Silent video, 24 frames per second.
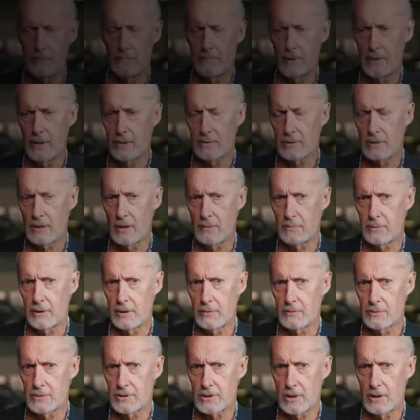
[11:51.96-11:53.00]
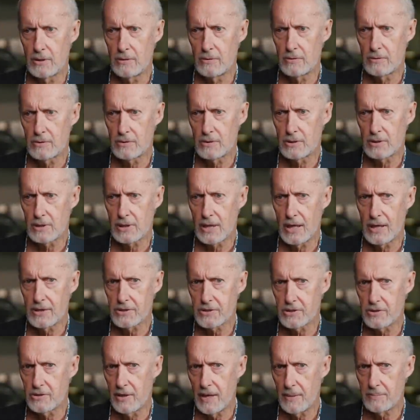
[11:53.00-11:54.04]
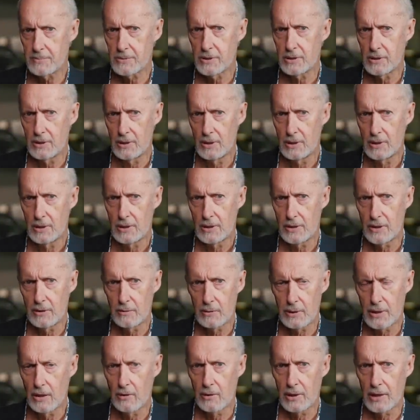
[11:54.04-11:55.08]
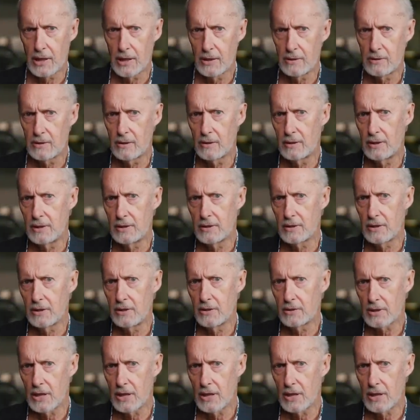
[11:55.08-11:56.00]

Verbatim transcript: The parent company was so cash strapped they were going under in the